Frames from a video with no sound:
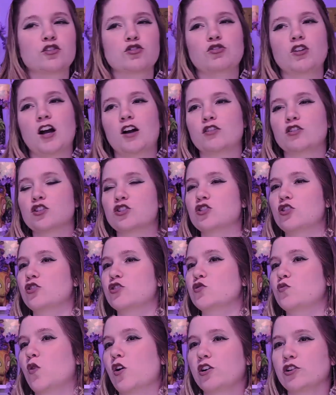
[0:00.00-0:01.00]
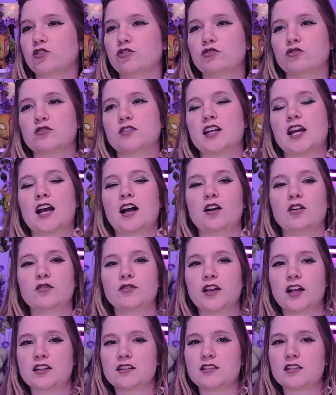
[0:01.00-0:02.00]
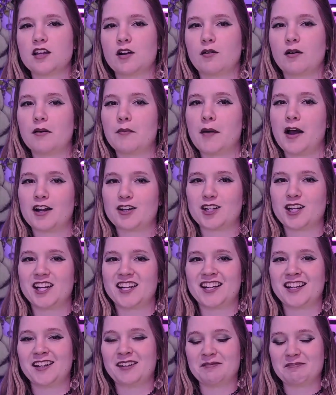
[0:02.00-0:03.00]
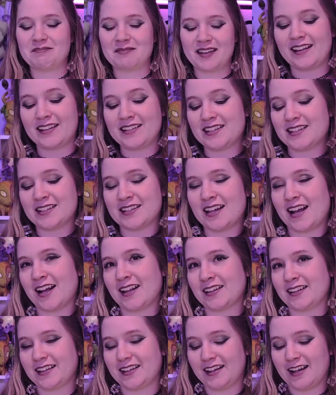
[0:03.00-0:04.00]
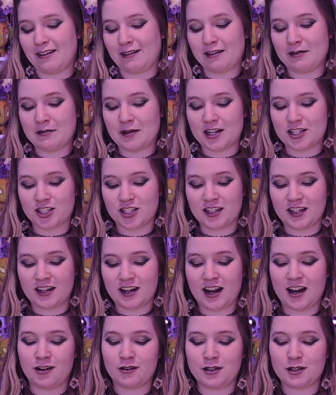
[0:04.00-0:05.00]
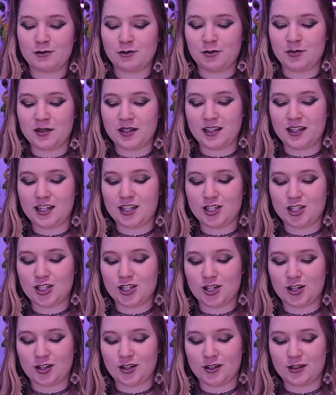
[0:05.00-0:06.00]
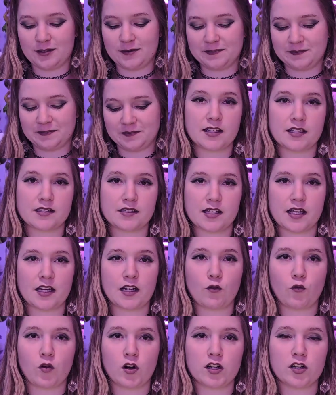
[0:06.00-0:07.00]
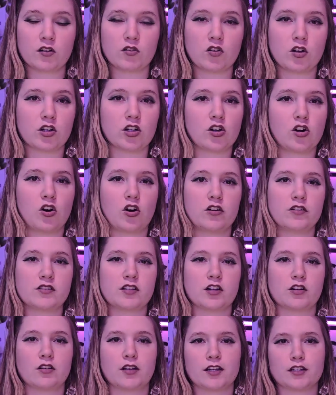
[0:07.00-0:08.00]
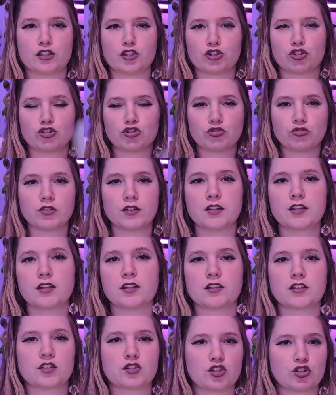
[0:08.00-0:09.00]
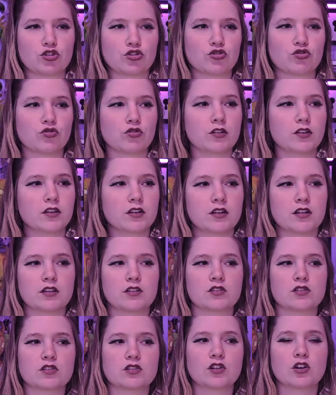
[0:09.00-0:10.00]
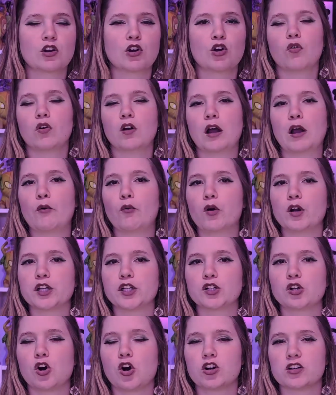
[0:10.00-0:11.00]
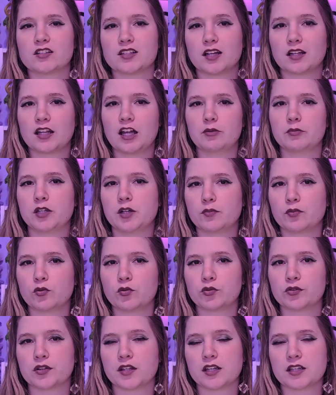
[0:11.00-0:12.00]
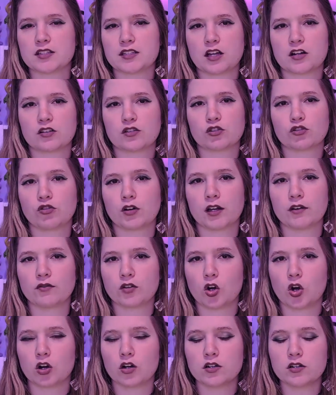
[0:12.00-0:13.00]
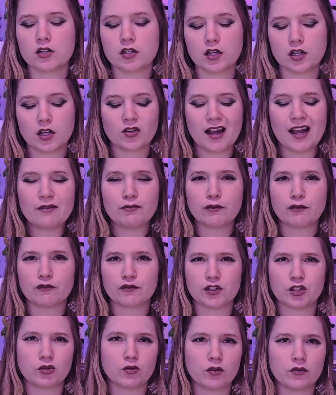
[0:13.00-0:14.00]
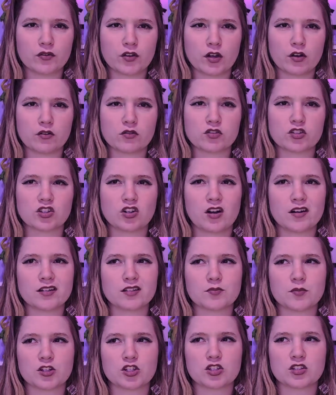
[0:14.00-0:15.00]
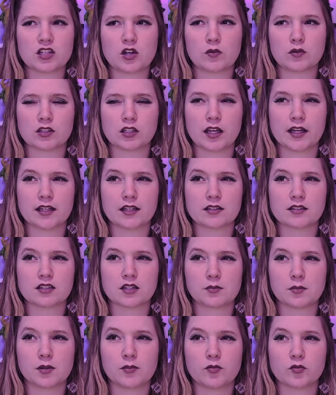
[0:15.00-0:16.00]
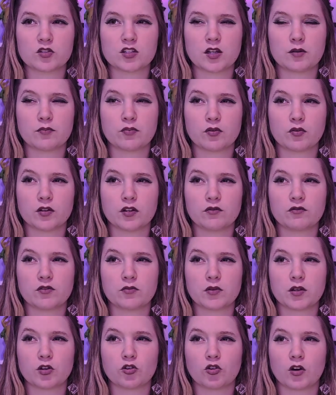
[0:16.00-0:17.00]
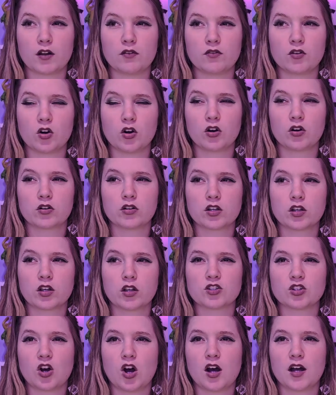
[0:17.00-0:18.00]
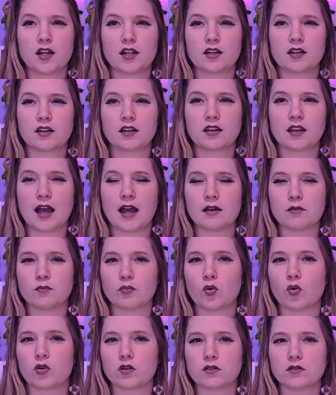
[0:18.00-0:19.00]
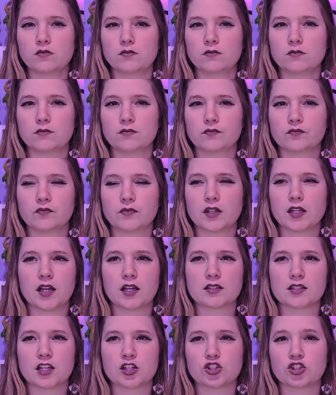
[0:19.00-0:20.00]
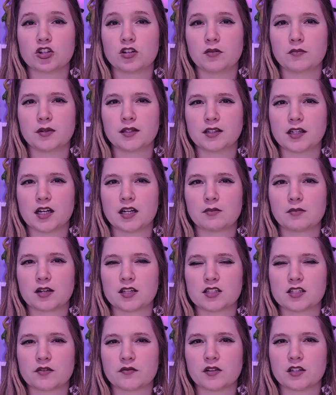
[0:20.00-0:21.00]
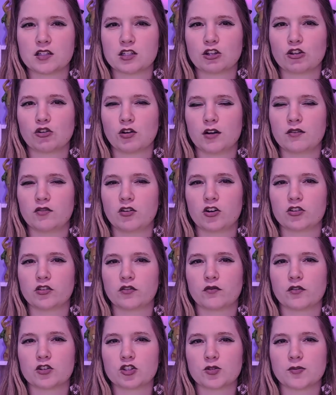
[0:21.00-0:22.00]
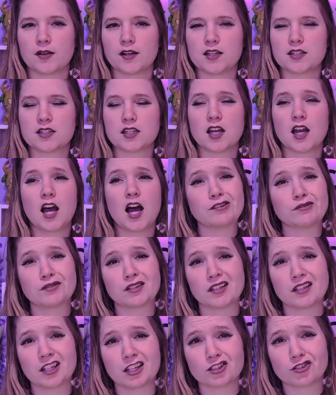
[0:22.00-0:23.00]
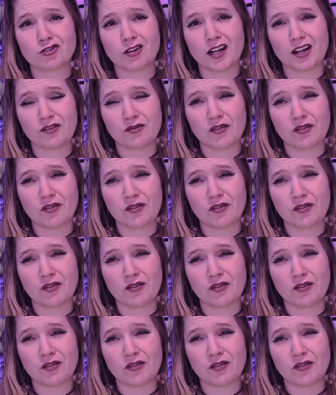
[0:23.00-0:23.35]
of the ground and starts walking through town. That's how I imagine him. That's exactly how I imagine how he will be each turn. As I said, I wanted a lot of cards that are like, destroy this, or I wanted cards that allow me to pull things out of the graveyard. So I have a few of those, not as much as I would like, because some people said pulling from the graveyard was not that important because I shouldn't be letting my stuff get to the graveyard in the first place. I don't think that's great